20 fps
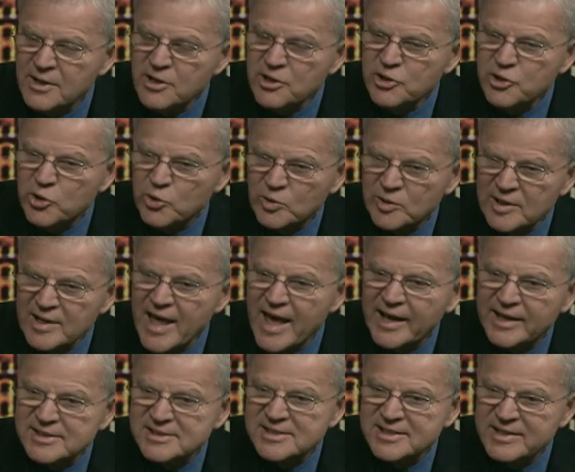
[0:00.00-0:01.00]
Your
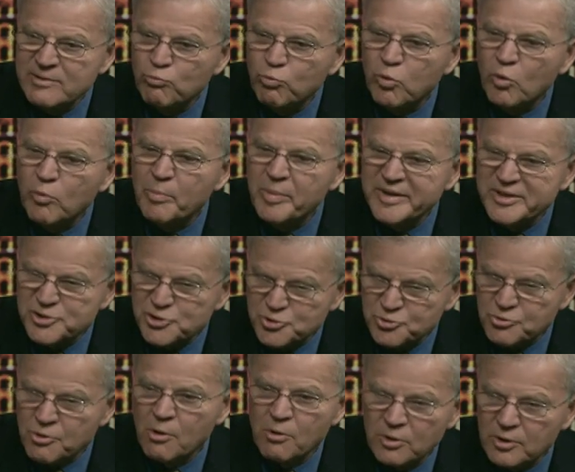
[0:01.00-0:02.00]
legacy will be
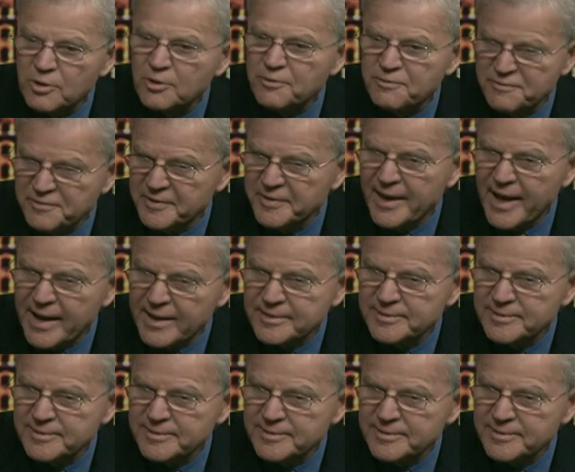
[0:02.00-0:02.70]
stronger for that.